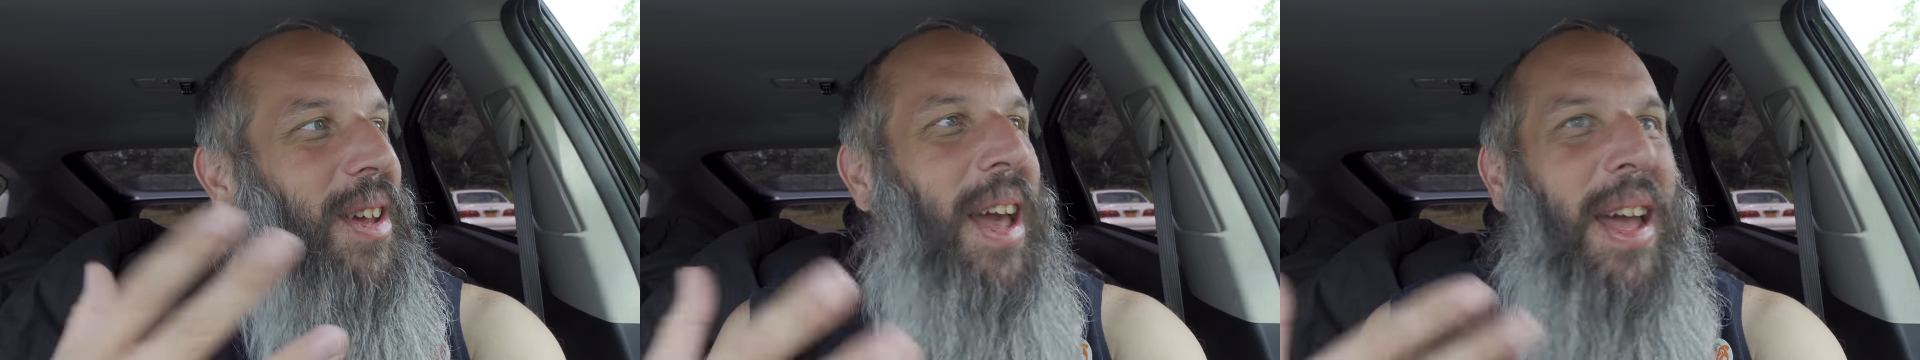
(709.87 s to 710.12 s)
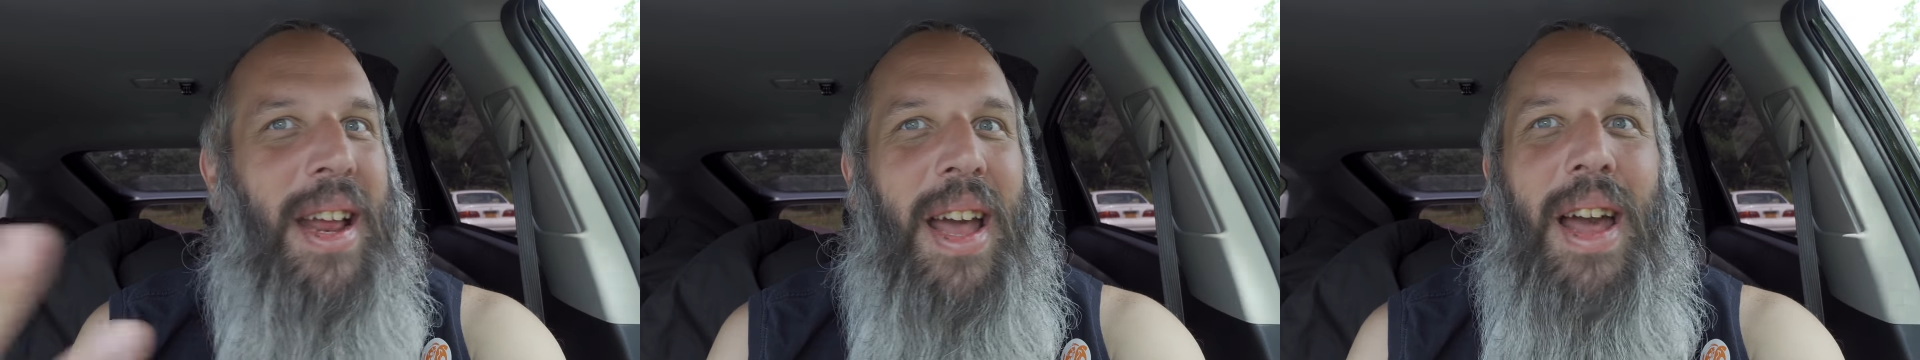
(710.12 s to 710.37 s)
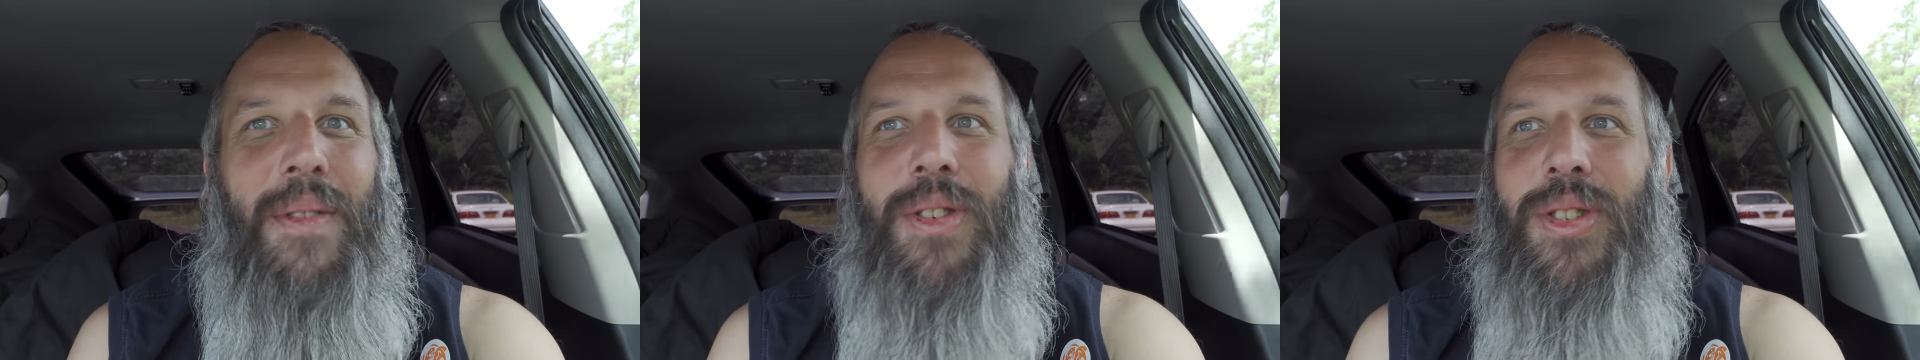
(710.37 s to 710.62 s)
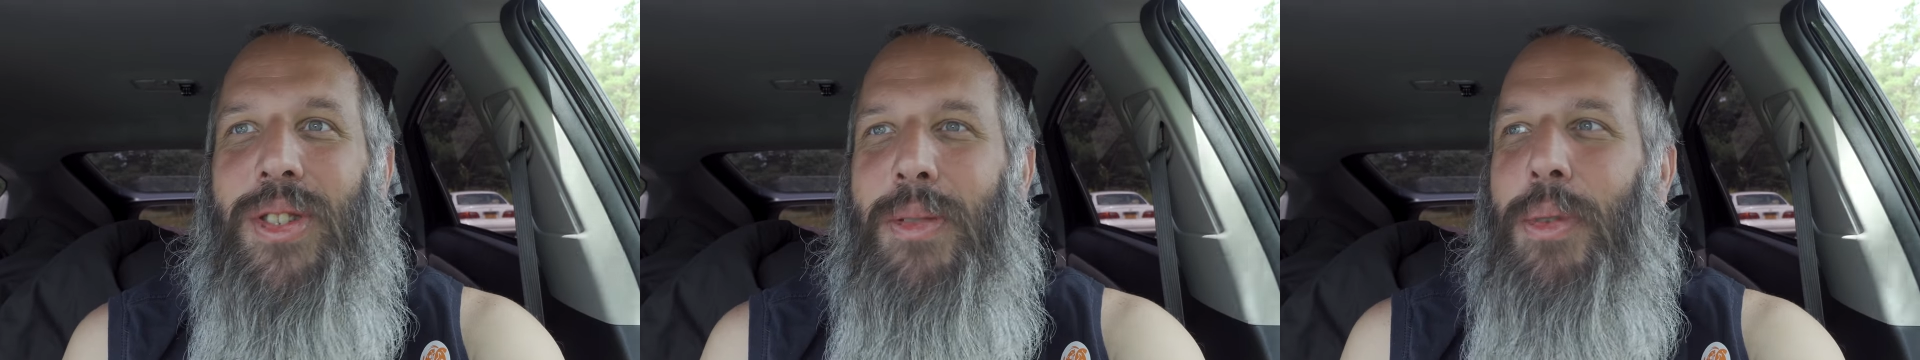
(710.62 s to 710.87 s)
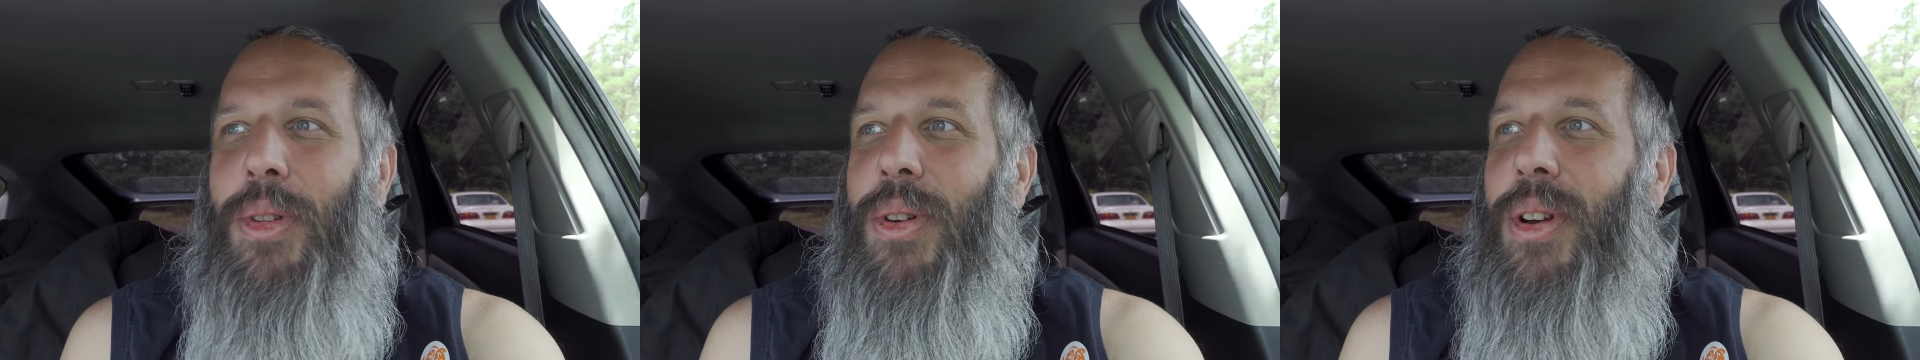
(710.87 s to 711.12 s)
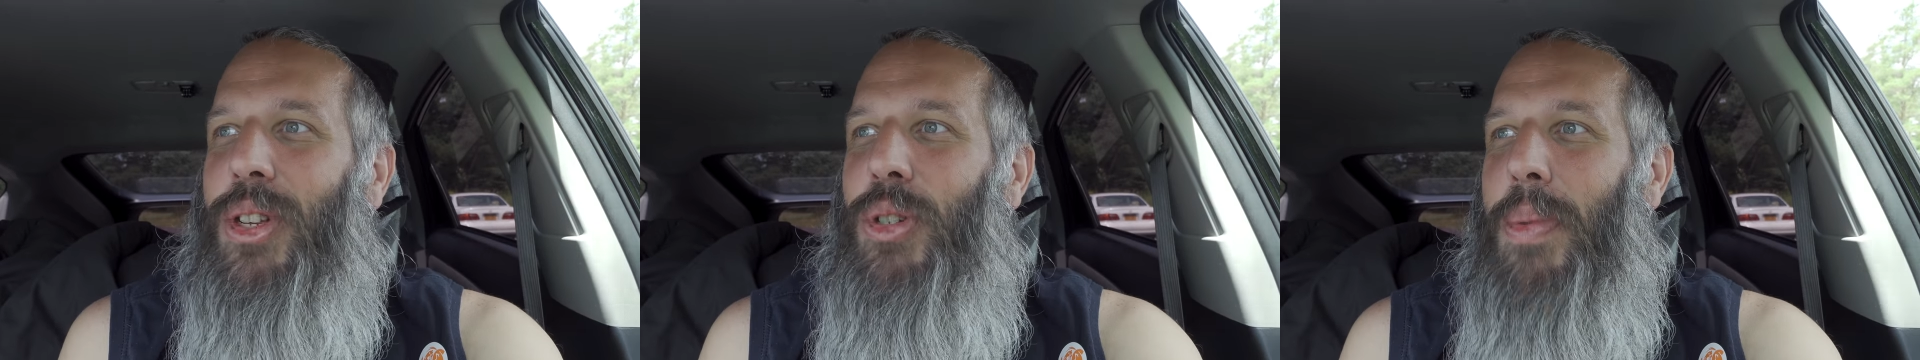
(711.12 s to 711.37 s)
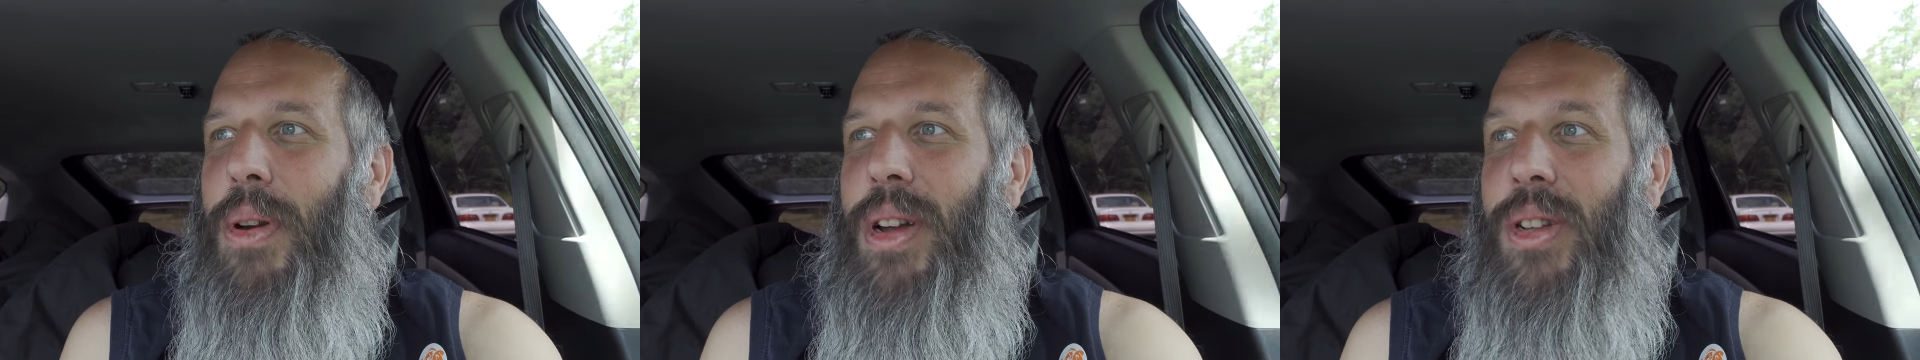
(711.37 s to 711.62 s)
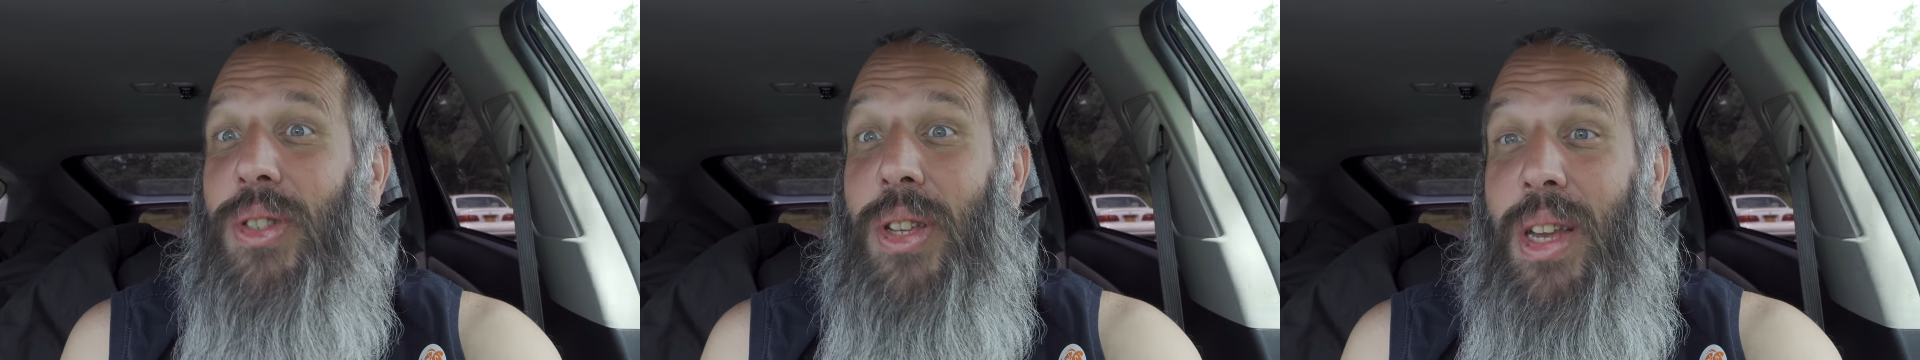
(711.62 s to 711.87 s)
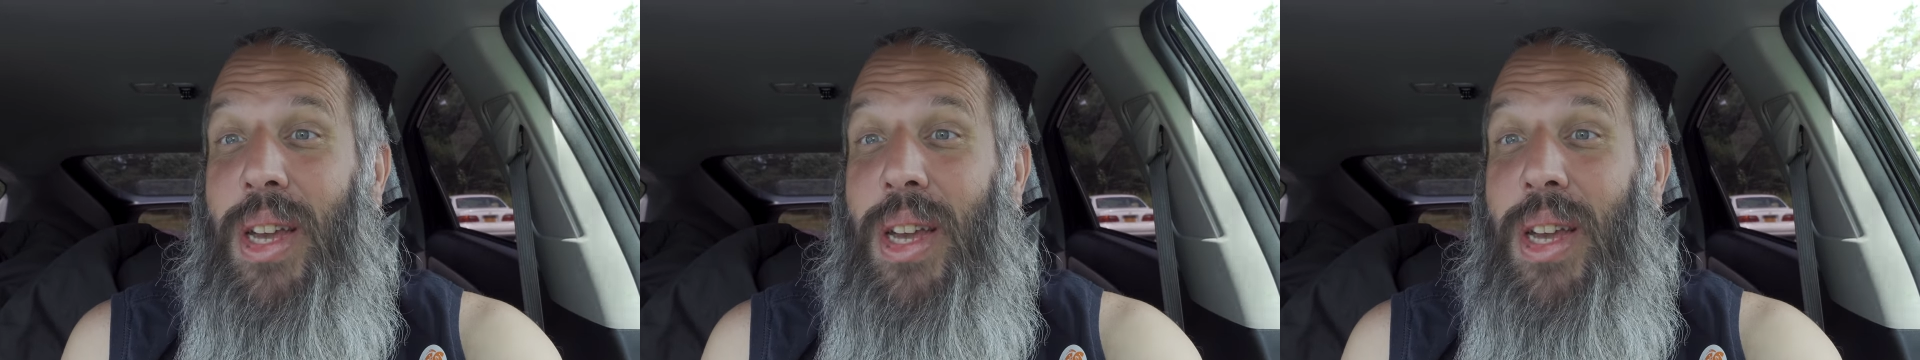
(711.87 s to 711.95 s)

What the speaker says: kind of have a similar experience